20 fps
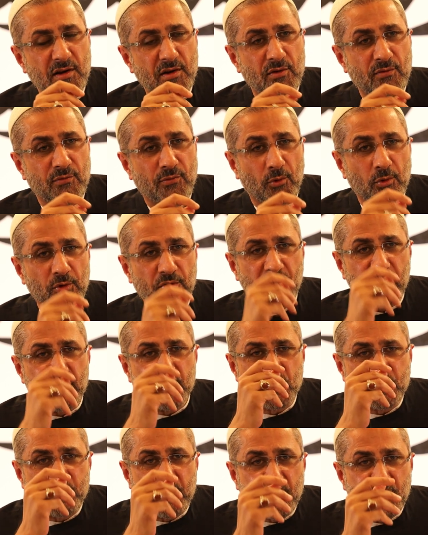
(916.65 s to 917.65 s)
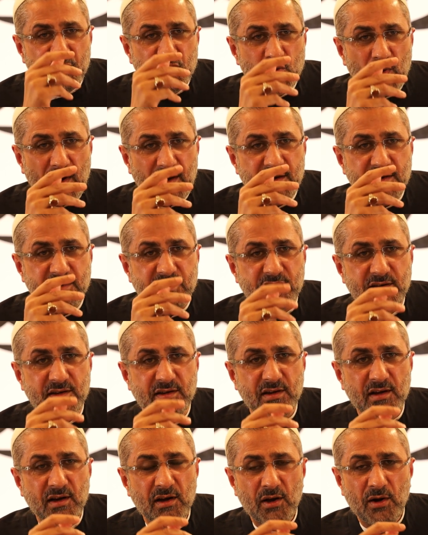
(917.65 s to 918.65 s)
for their spirituality
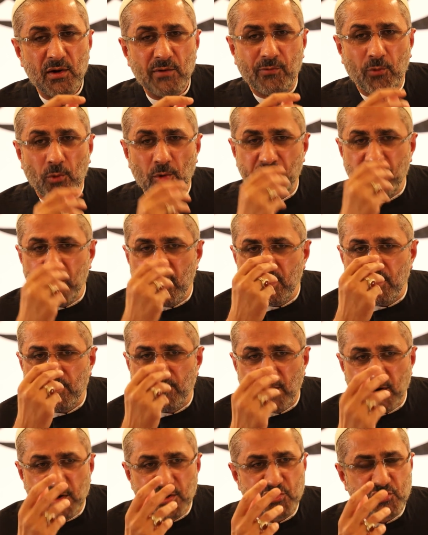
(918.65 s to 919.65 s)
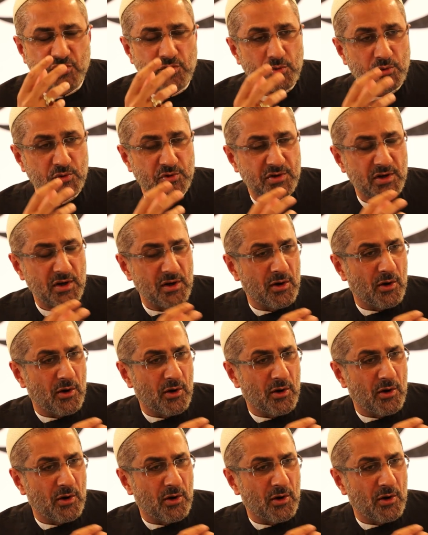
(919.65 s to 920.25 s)
for their virtues,